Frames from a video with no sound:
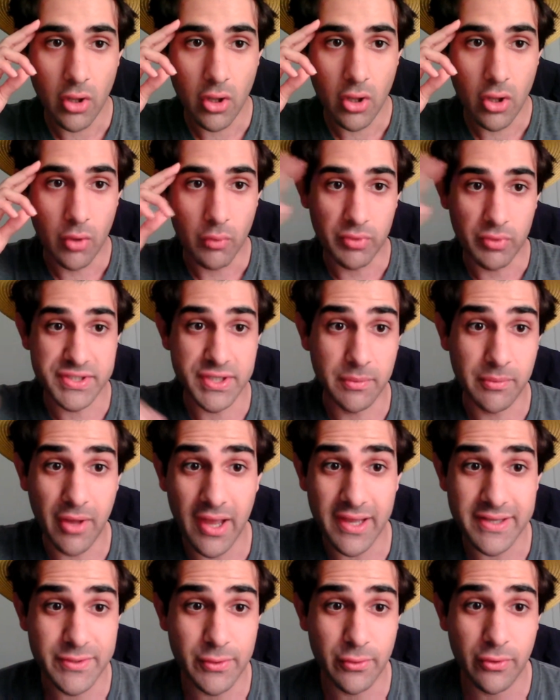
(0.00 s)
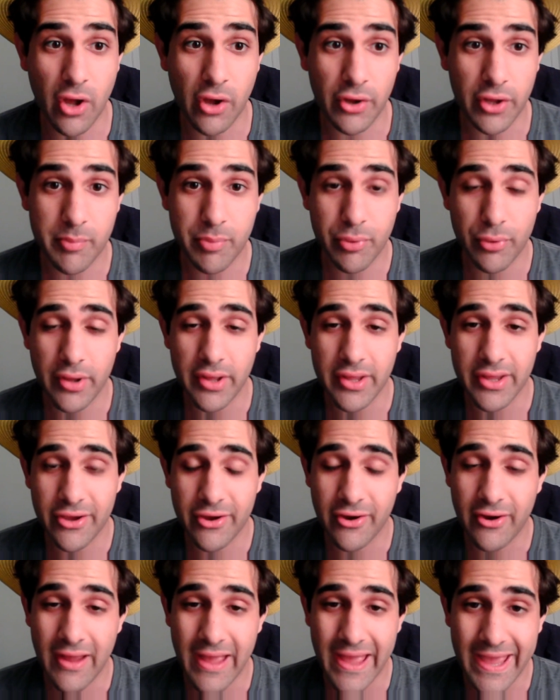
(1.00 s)
What's up, guys? Okage Pue
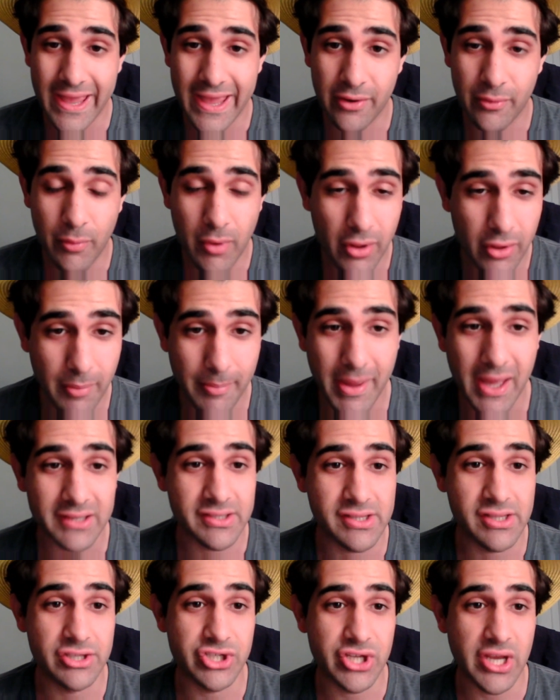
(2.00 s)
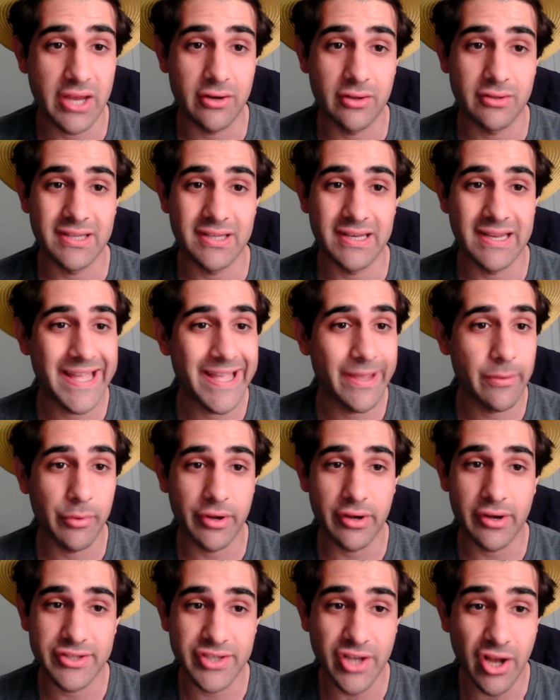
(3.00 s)
here, and welcome back to the channel. Today, we're
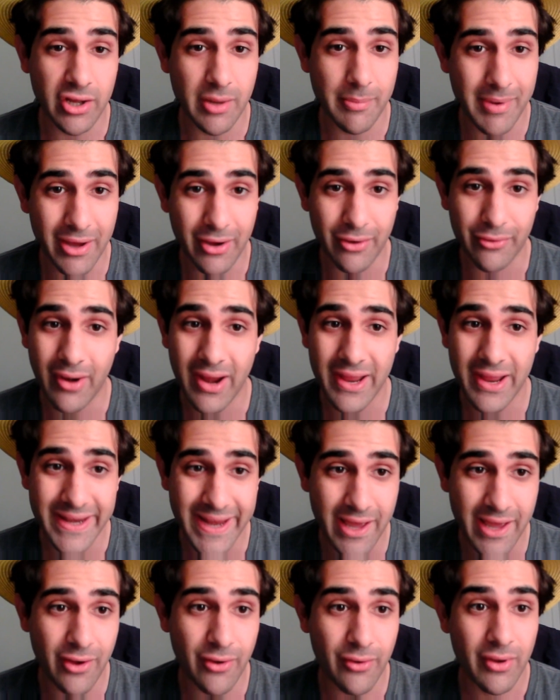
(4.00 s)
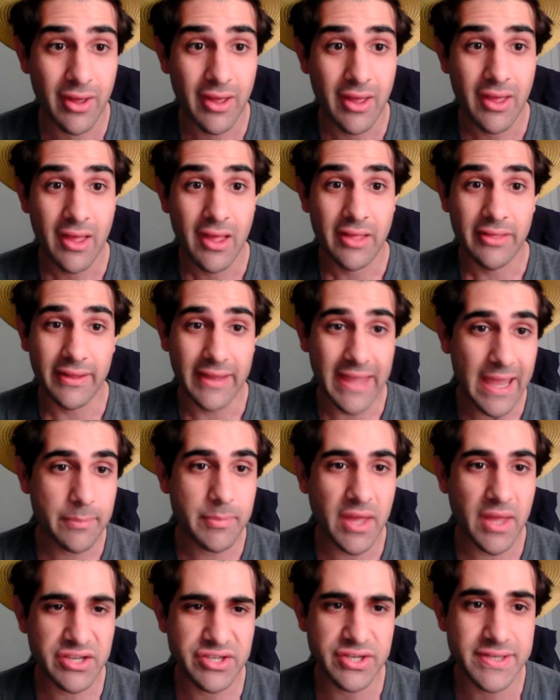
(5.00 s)
going to talk about right now the game
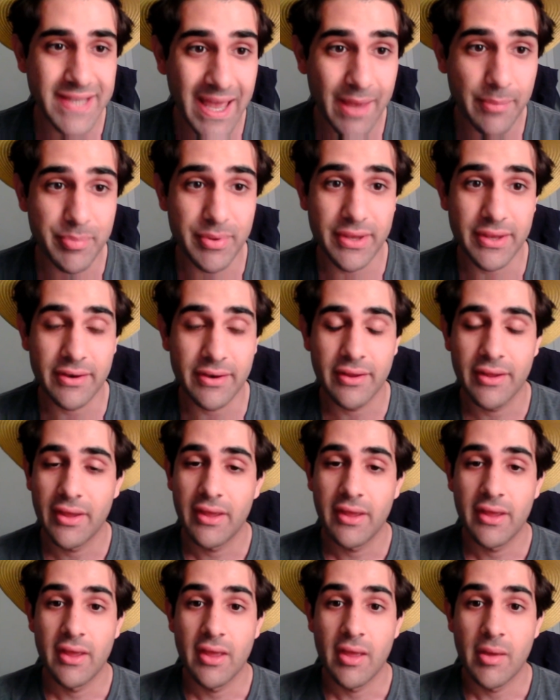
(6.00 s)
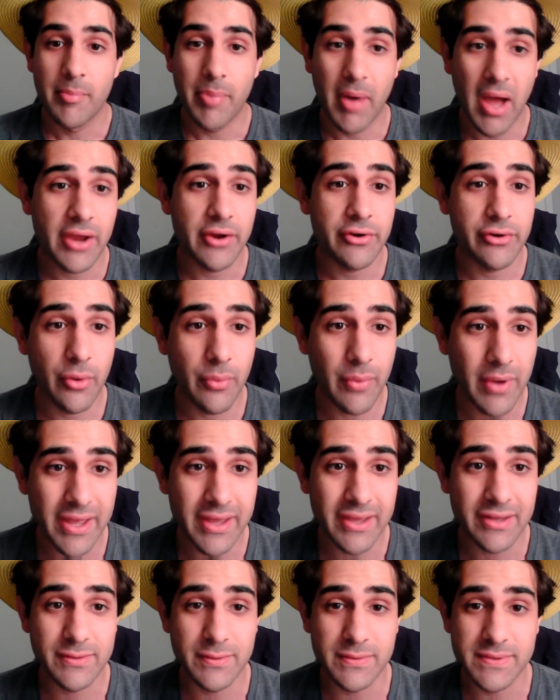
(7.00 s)
that just happened. Bayern
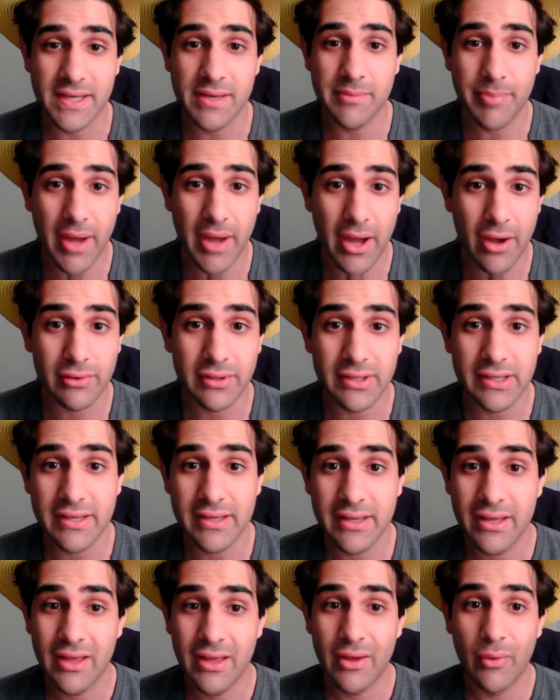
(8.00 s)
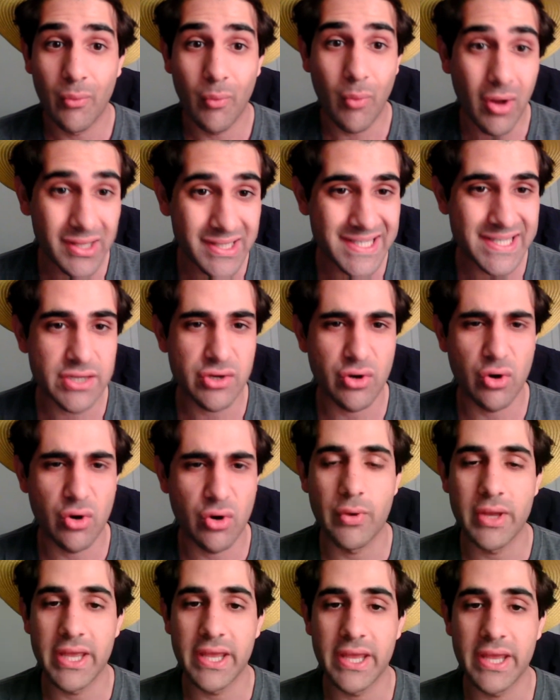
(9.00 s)
away to St. Pauli, 1-0
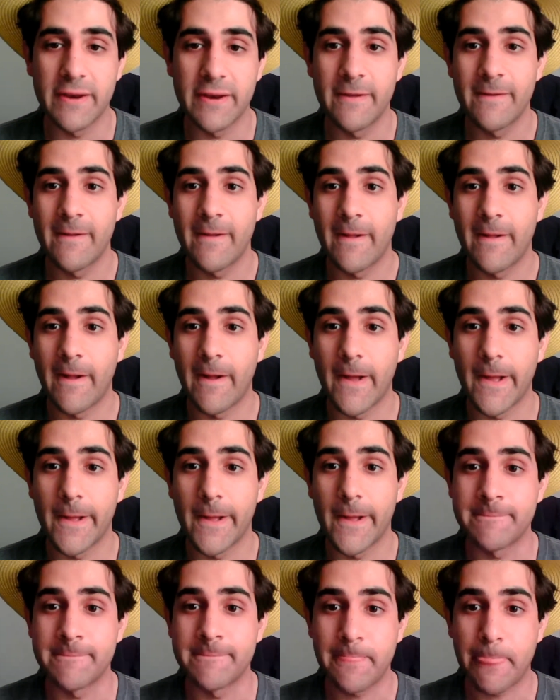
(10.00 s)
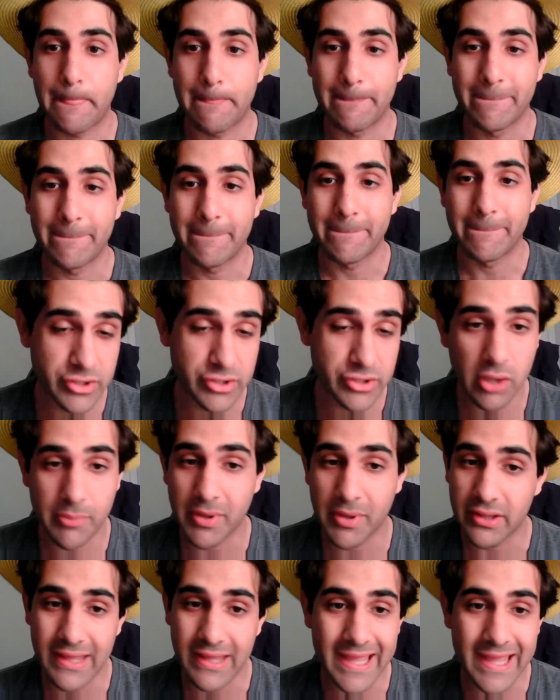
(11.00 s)
win. We're going to talk
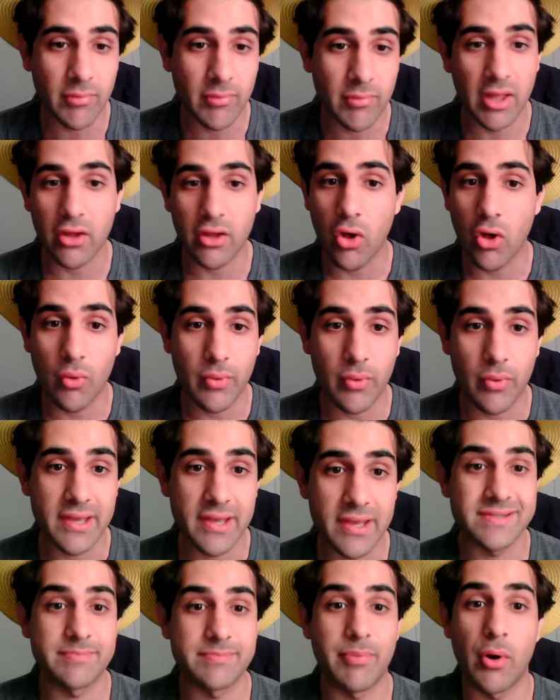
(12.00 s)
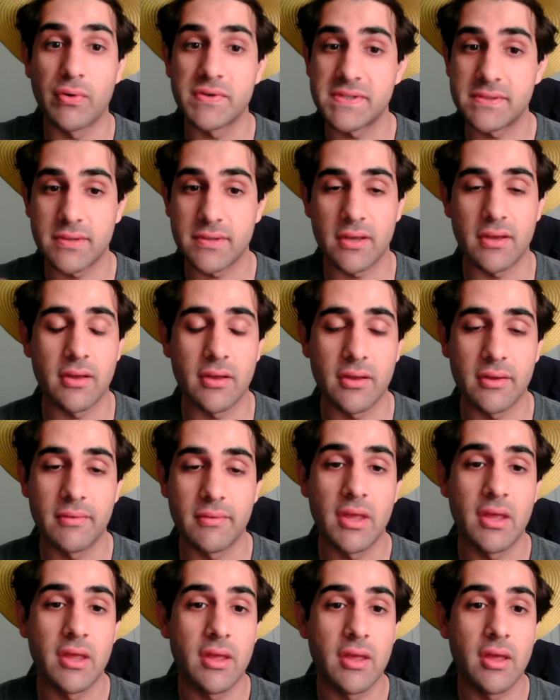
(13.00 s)
about the game like always, post
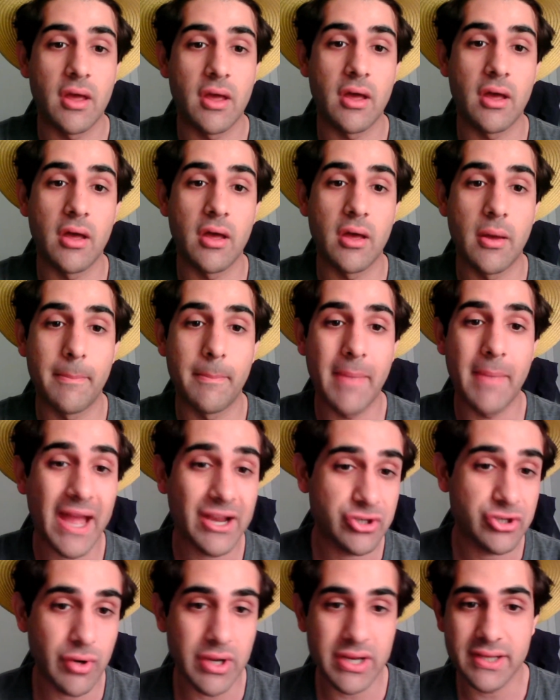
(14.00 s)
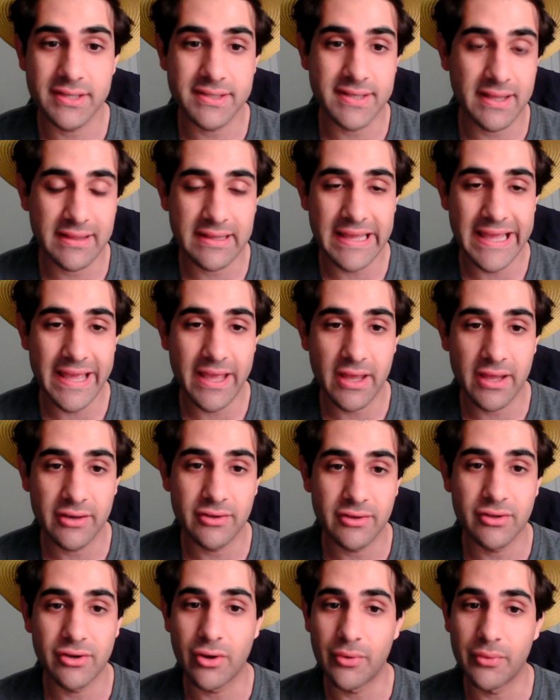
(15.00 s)
match ratings at the end,
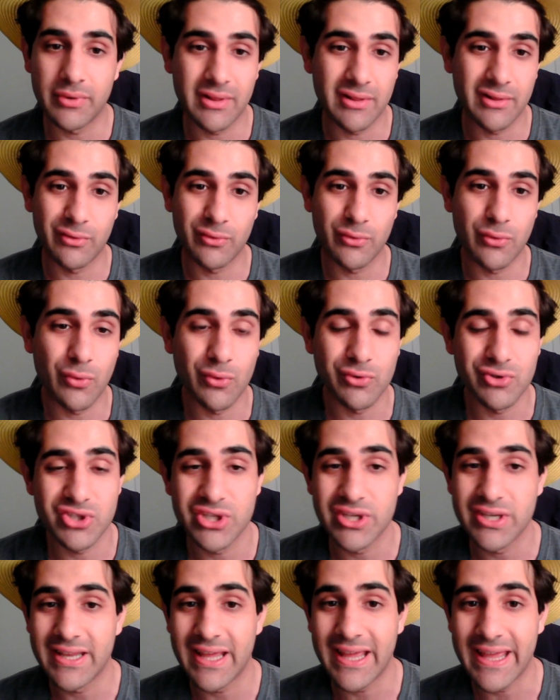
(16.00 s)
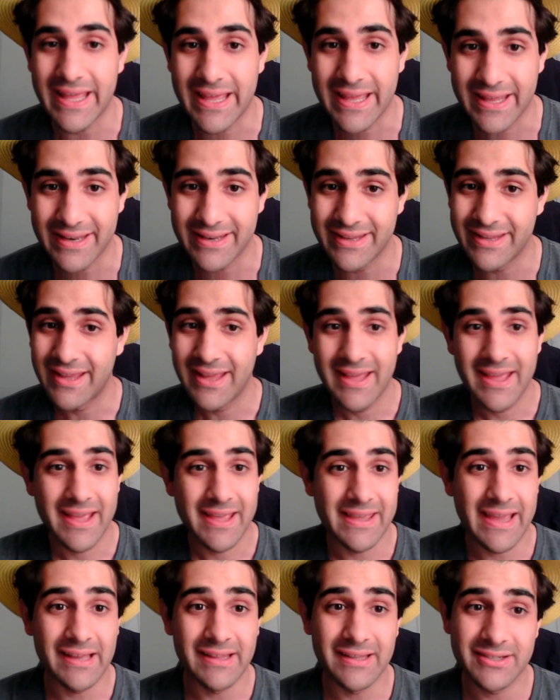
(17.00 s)
with a little Google sheet. And
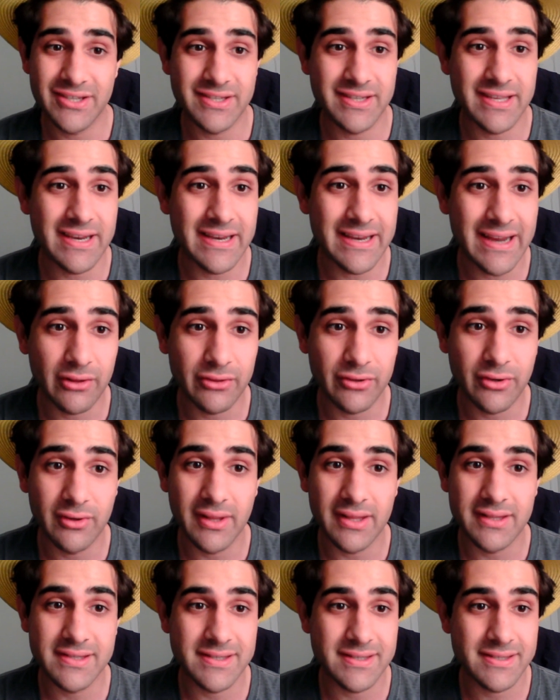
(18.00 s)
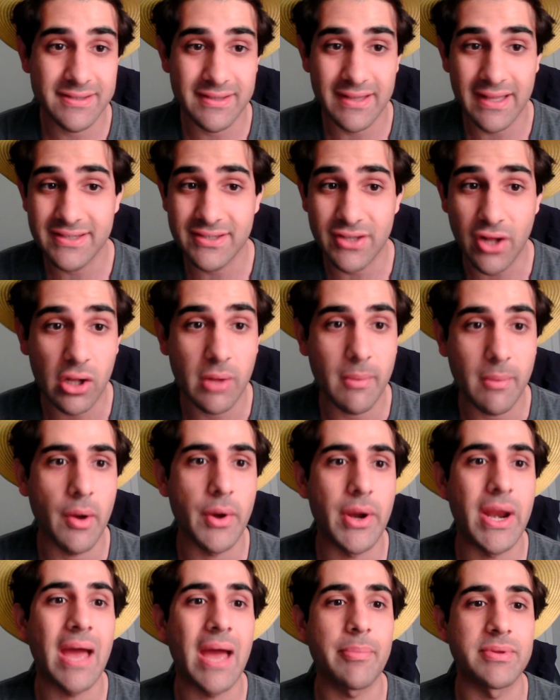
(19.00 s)
yeah, let's just get it out there. Let's talk about
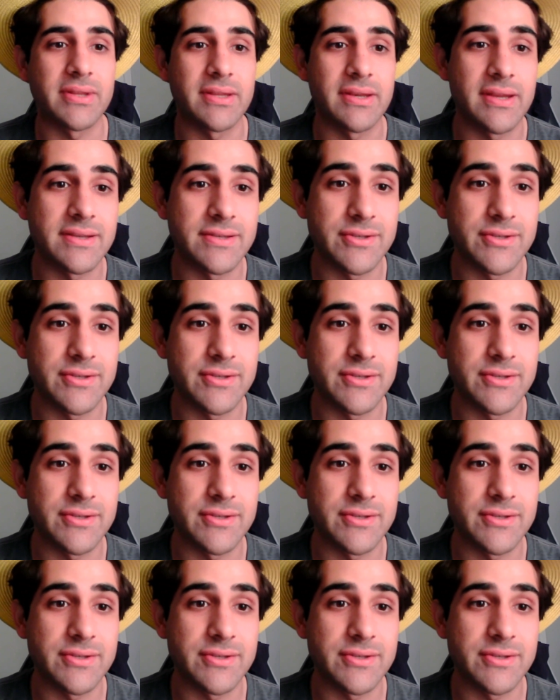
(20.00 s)
what happened today.